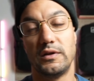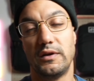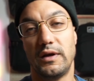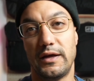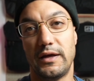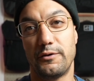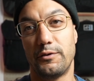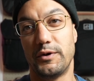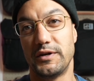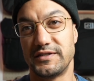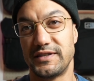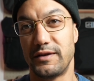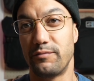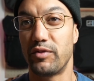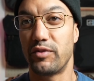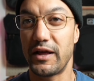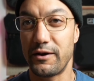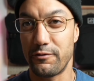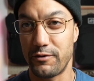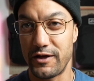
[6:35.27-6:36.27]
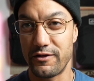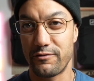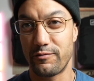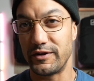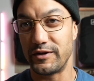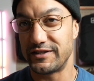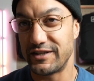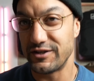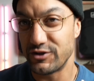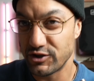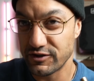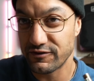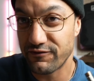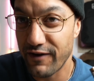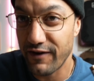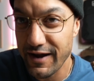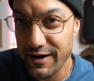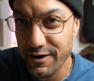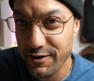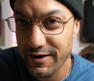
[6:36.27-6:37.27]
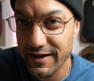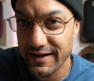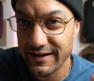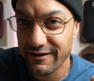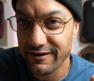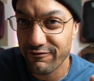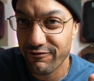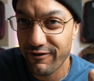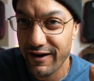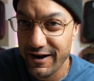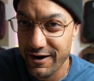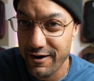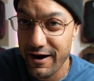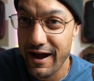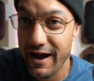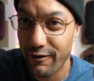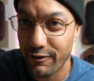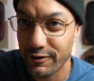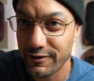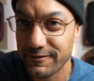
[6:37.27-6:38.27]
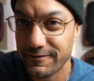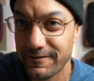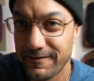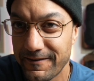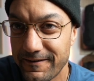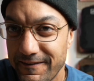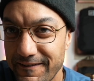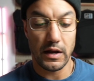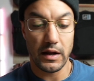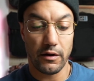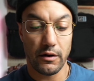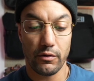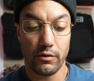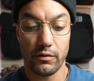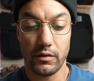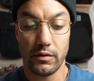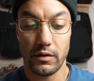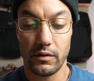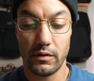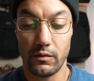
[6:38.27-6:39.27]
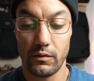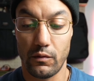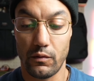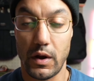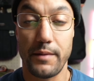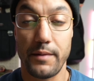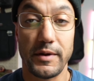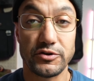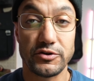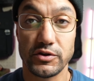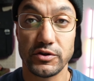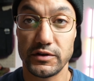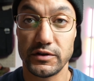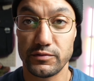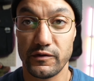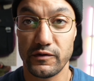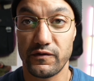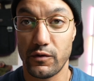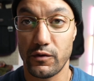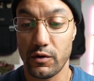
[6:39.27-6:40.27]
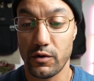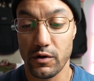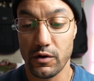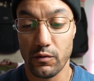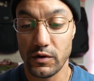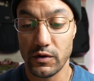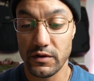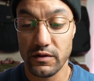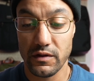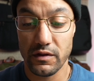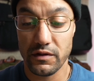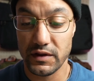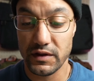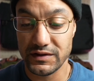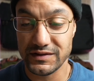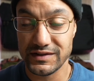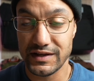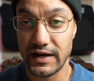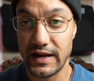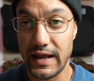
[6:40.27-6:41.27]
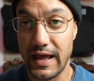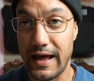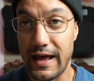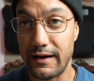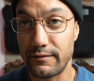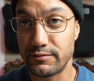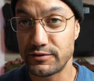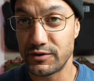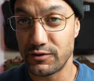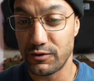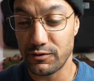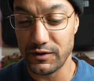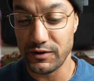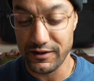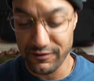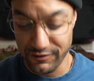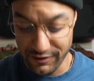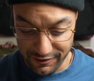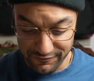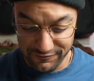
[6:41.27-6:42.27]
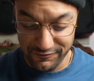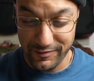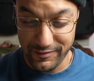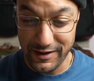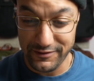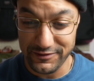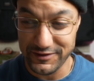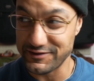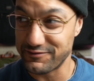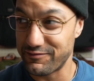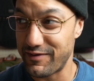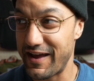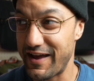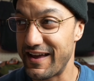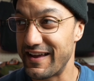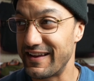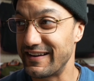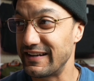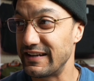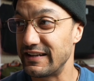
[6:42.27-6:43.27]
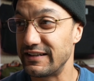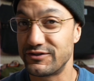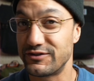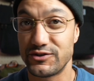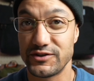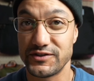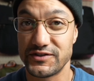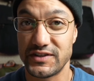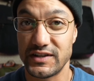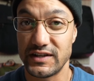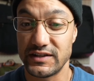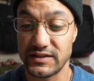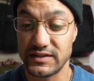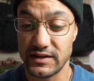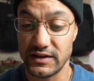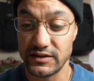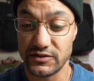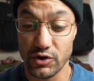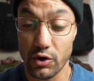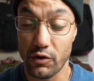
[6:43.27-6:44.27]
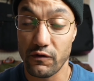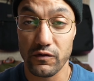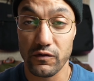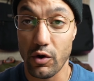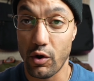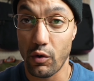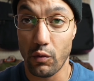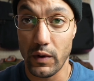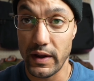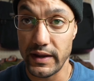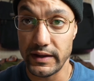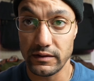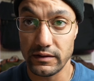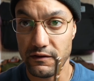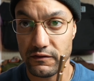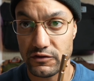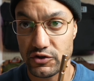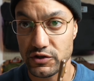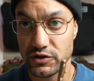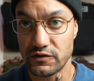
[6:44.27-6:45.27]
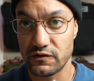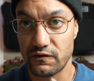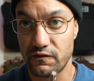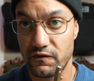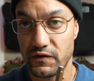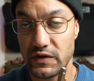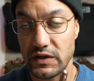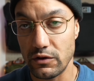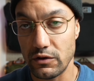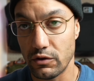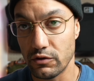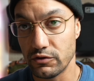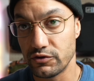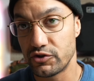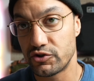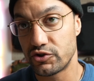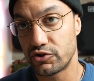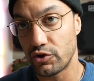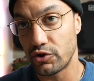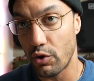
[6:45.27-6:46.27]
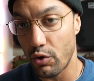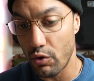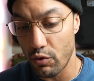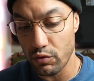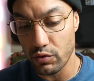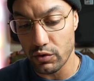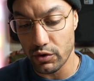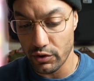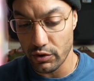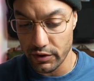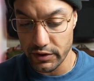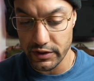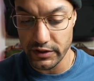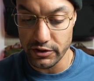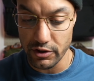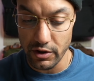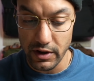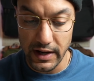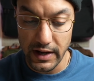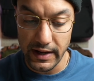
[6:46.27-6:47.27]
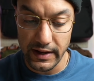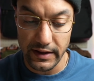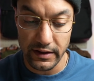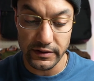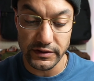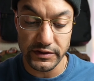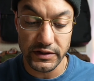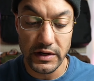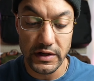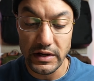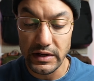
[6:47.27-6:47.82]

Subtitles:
I don't want to say play with, but to just fire in and fire out. Now, I mentioned this before, one of the things that I absolutely love about this pen is just its overall weight. It just feels so good in your hand.